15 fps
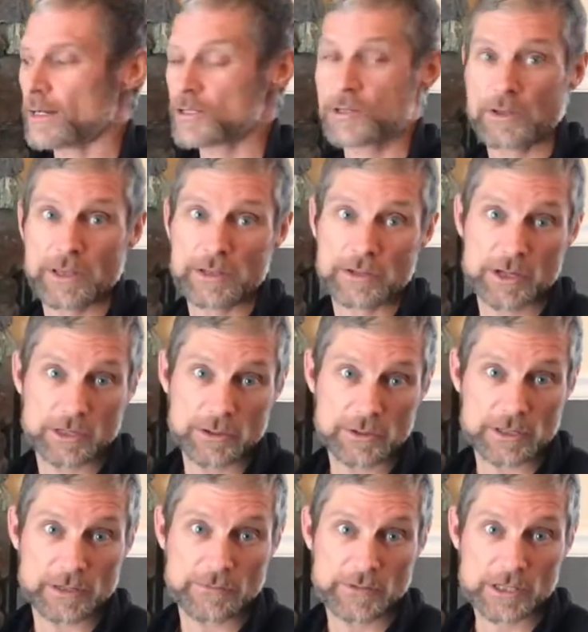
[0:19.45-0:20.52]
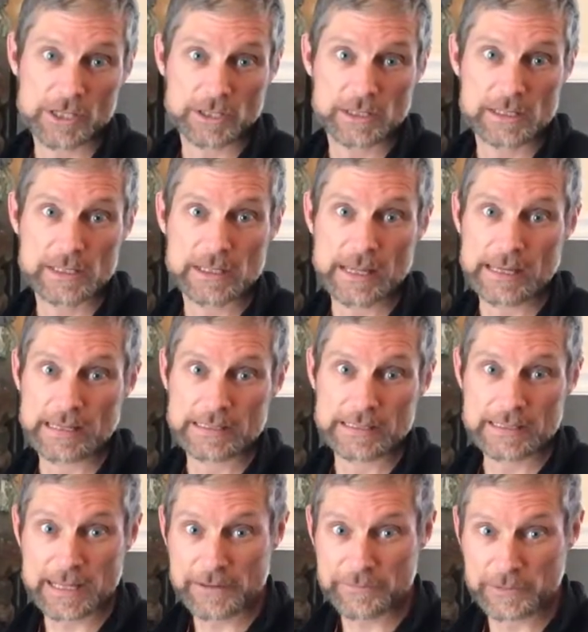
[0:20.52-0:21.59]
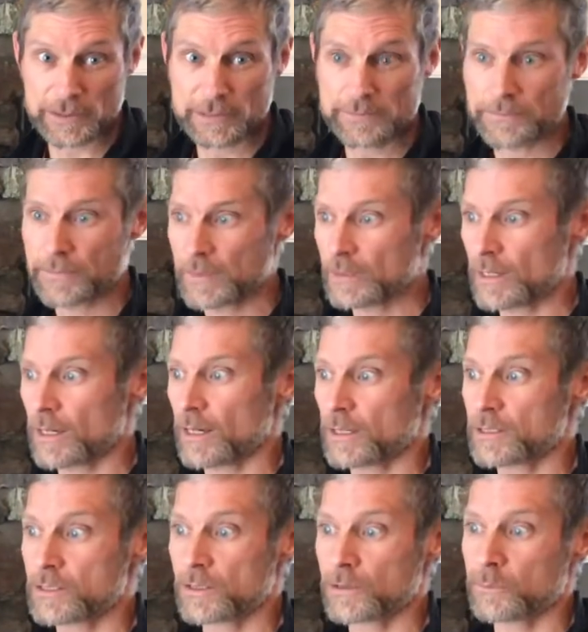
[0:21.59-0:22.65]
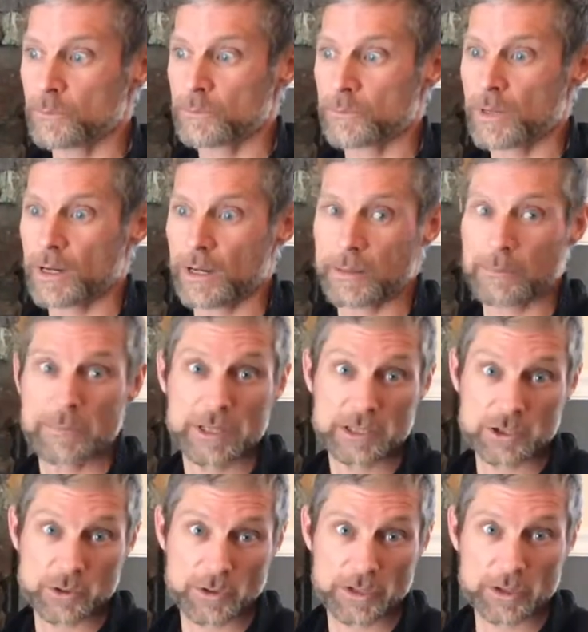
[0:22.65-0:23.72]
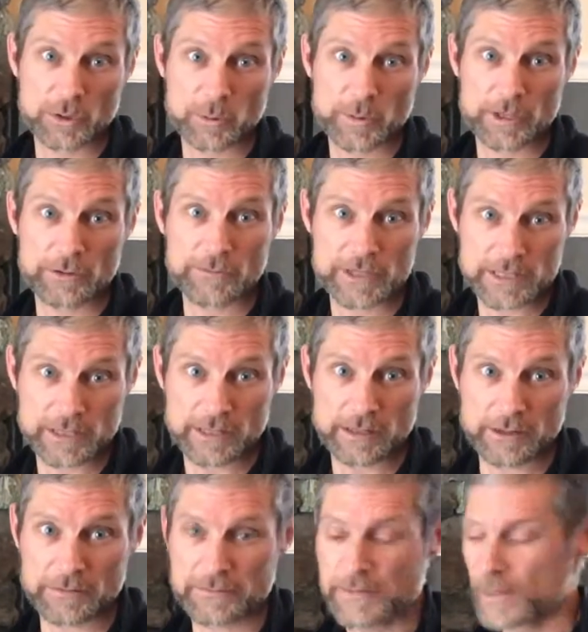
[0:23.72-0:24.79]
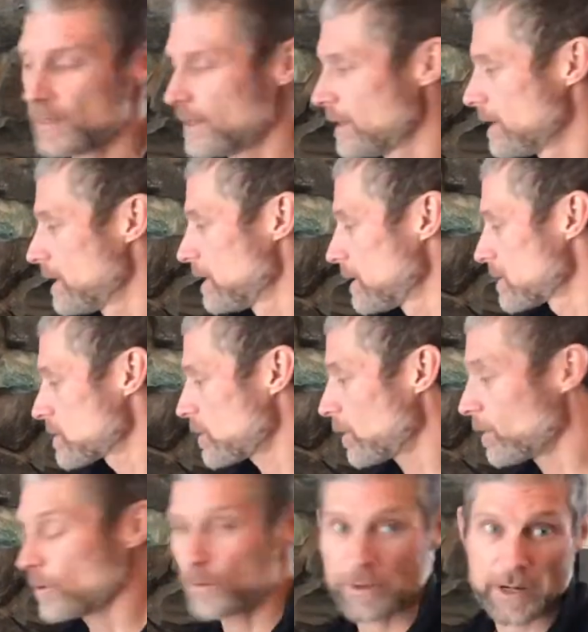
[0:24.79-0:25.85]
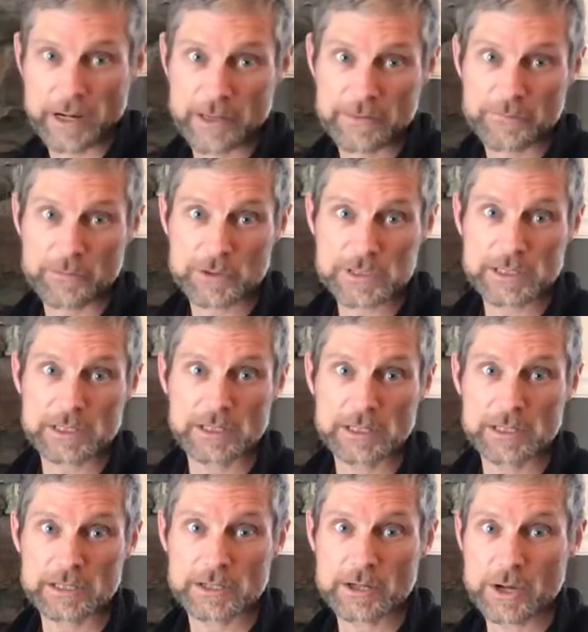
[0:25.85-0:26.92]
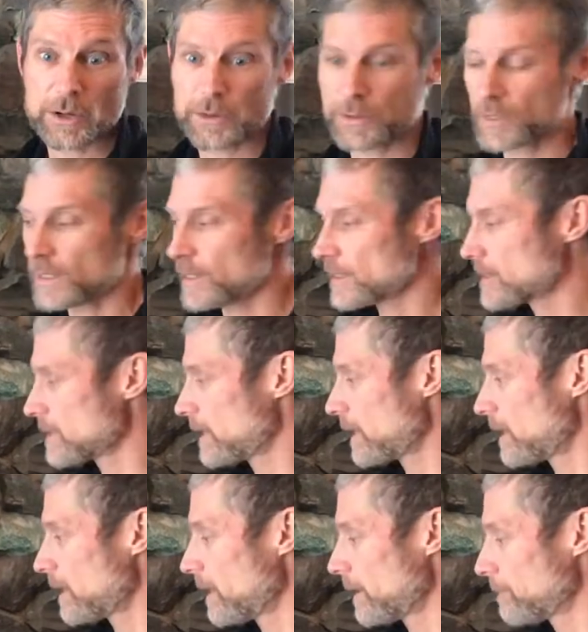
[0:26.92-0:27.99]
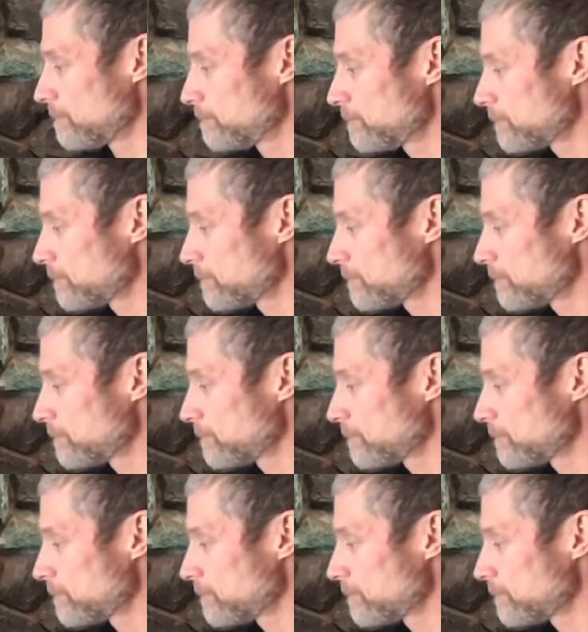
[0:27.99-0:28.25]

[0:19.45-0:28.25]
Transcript: so that you can use it efficiently and safely to enjoy your winter visit here. So the first thing you need to know is that